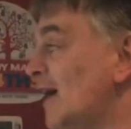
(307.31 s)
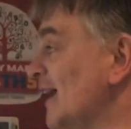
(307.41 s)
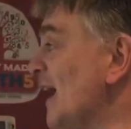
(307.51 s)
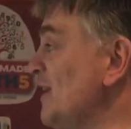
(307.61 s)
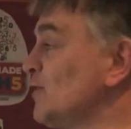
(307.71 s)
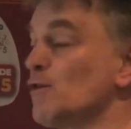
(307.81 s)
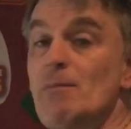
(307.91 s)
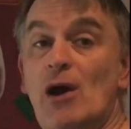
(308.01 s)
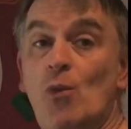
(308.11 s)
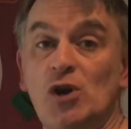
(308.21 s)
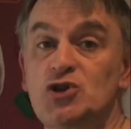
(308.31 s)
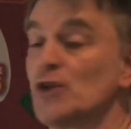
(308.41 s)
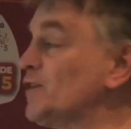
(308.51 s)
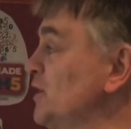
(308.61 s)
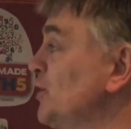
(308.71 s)
Again, it doesn't matter what
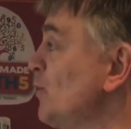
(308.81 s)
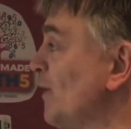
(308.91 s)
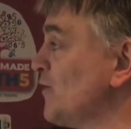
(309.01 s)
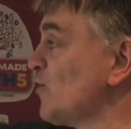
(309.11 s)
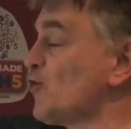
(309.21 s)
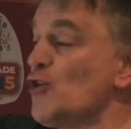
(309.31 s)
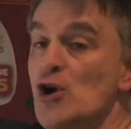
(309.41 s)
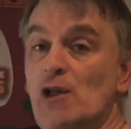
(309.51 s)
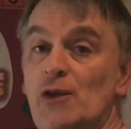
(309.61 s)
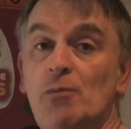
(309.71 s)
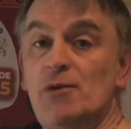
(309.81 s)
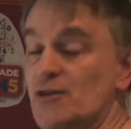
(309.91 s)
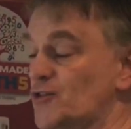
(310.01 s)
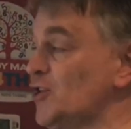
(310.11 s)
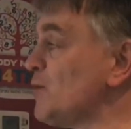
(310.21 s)
jotting you do, whether you just circle the
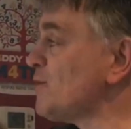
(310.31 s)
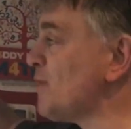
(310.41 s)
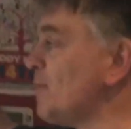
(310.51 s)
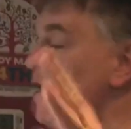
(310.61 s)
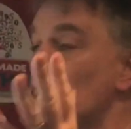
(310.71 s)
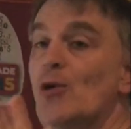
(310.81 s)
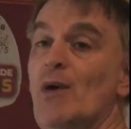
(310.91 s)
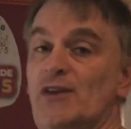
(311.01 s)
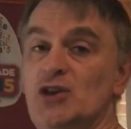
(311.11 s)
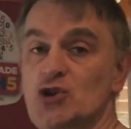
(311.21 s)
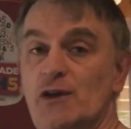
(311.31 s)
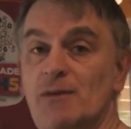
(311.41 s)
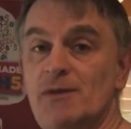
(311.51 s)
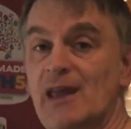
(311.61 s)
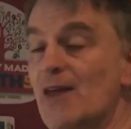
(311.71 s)
numbers as you use them, whether you join
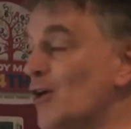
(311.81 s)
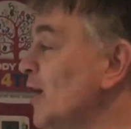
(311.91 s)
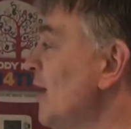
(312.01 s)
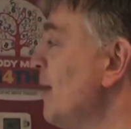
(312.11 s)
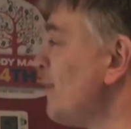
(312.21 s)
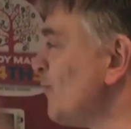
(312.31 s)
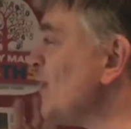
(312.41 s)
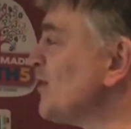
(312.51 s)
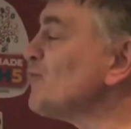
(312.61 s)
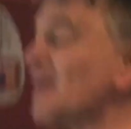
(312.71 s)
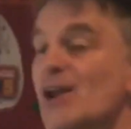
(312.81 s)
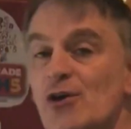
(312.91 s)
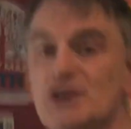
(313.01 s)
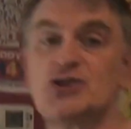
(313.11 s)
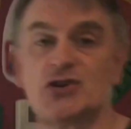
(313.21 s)
them together, but if we can just
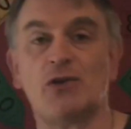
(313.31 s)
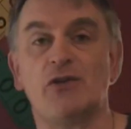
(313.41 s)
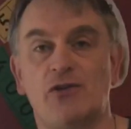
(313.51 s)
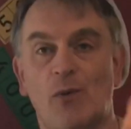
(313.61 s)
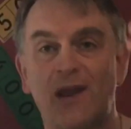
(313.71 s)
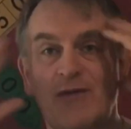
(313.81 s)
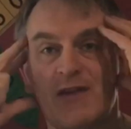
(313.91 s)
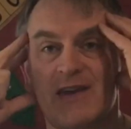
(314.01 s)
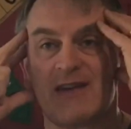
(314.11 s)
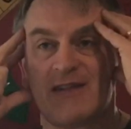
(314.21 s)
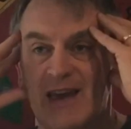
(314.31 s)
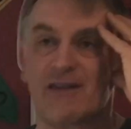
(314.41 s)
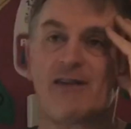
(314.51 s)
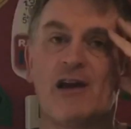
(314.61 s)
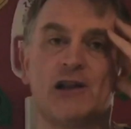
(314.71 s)
encourage children to, whenever they see a
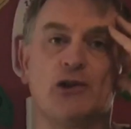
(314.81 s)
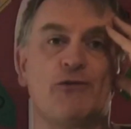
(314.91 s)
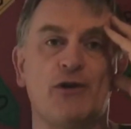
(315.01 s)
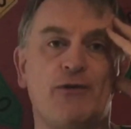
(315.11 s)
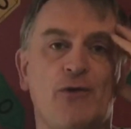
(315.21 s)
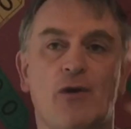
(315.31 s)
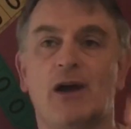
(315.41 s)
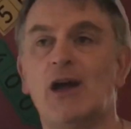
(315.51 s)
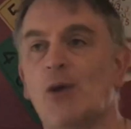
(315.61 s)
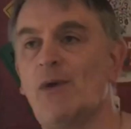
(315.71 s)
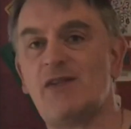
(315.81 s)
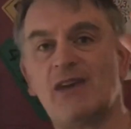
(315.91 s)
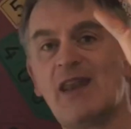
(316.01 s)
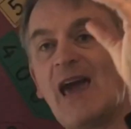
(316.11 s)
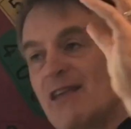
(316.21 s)
6, look for a 4. When they
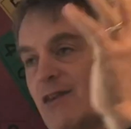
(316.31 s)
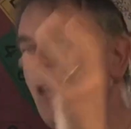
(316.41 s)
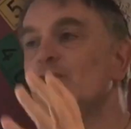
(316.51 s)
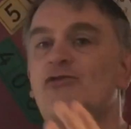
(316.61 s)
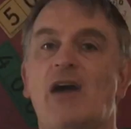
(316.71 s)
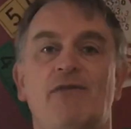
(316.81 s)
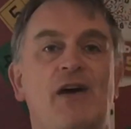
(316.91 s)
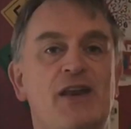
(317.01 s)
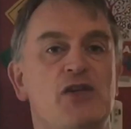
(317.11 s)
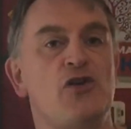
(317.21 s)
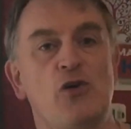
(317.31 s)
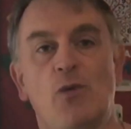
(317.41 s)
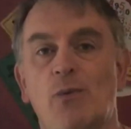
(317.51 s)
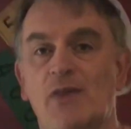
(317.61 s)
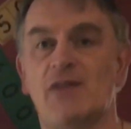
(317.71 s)
see an 8, try and find a
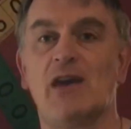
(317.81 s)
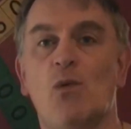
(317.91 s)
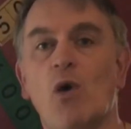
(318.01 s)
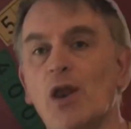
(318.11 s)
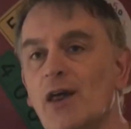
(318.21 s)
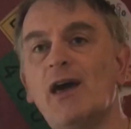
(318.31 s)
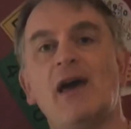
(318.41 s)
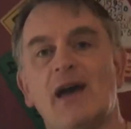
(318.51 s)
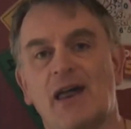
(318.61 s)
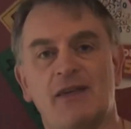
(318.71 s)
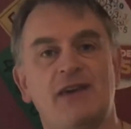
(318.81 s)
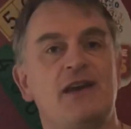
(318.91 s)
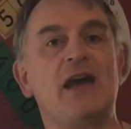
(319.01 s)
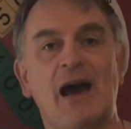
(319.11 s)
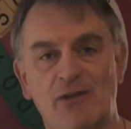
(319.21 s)
2. When they see a 1, can I see
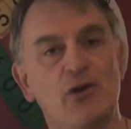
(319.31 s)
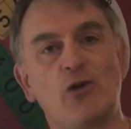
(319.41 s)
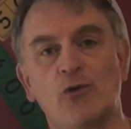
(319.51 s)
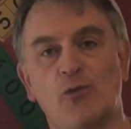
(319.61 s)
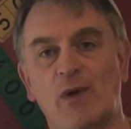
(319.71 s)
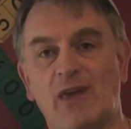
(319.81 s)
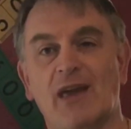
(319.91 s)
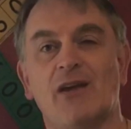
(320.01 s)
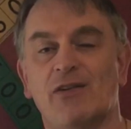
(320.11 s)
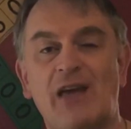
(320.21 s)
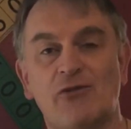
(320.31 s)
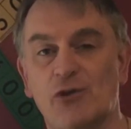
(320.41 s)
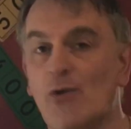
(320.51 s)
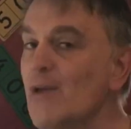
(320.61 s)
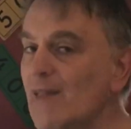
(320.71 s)
a 9 that goes with it? Because that's
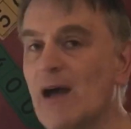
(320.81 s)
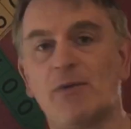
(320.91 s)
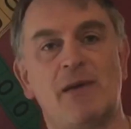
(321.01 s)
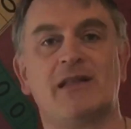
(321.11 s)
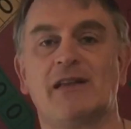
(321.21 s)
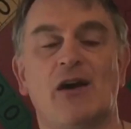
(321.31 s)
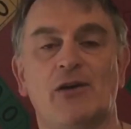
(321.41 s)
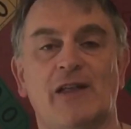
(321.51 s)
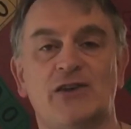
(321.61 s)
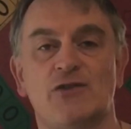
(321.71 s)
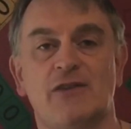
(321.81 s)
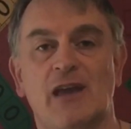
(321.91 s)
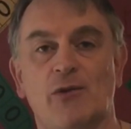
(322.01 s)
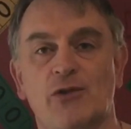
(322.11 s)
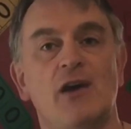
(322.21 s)
going to really help the mental calculation
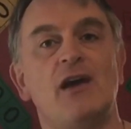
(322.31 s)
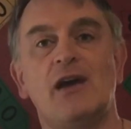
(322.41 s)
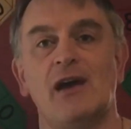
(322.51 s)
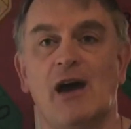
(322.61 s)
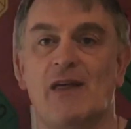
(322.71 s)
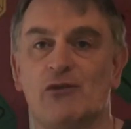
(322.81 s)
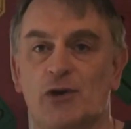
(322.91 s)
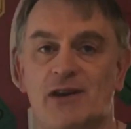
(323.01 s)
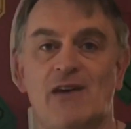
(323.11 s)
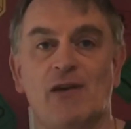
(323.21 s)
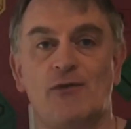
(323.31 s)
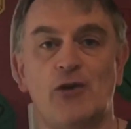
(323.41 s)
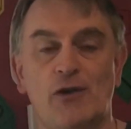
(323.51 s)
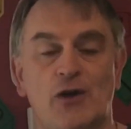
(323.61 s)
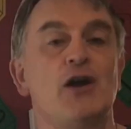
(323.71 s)
skills, and that's going to develop
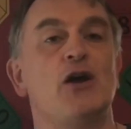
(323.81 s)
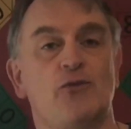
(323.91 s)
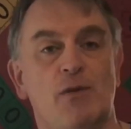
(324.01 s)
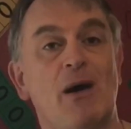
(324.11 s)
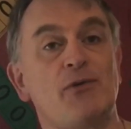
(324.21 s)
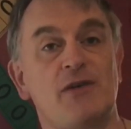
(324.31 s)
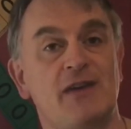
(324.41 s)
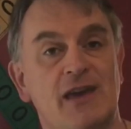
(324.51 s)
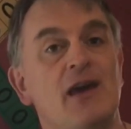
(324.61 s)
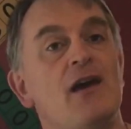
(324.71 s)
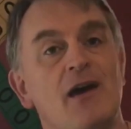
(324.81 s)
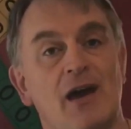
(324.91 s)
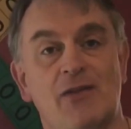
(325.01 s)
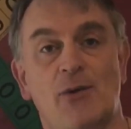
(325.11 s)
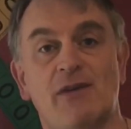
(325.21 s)
further, as we're about to see
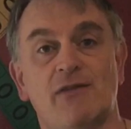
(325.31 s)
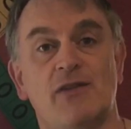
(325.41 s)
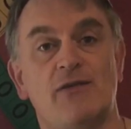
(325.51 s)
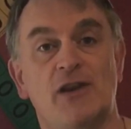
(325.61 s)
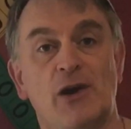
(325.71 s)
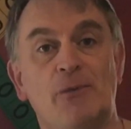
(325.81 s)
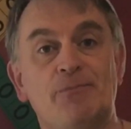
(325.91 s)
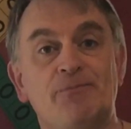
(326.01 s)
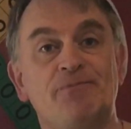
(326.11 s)
uh, in the rest of this video.